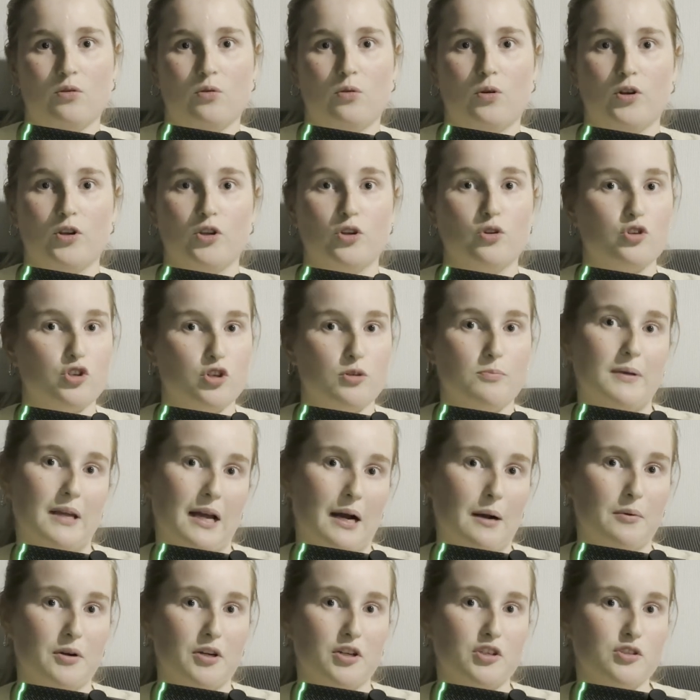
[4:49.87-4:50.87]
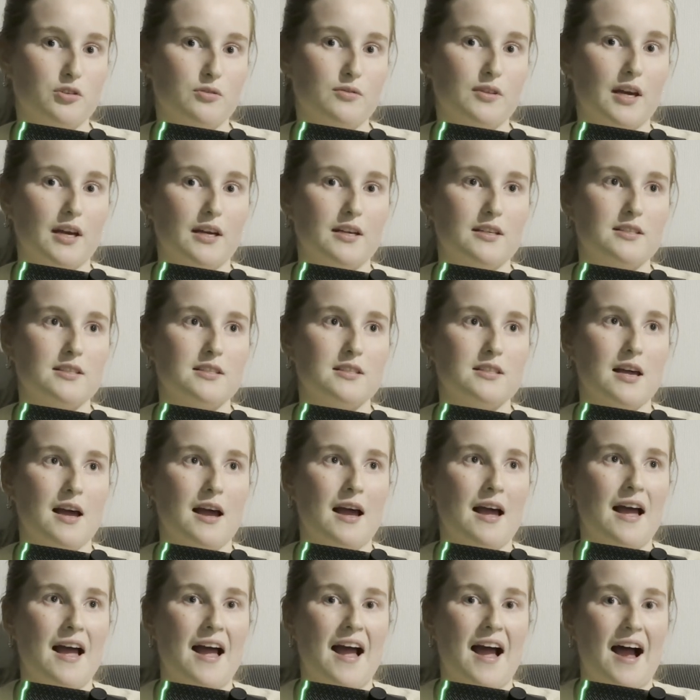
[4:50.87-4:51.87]
Or you should be able to do this."
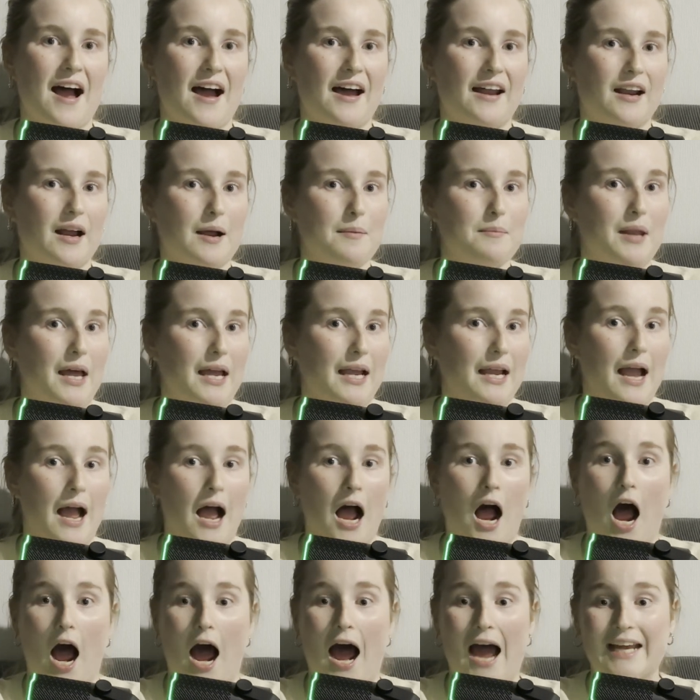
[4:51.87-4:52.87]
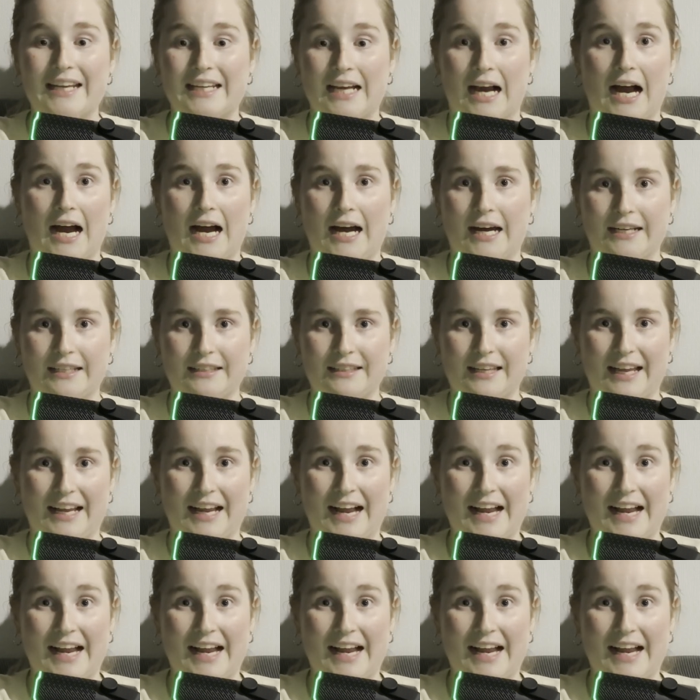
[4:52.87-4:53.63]
And I'm like, I can't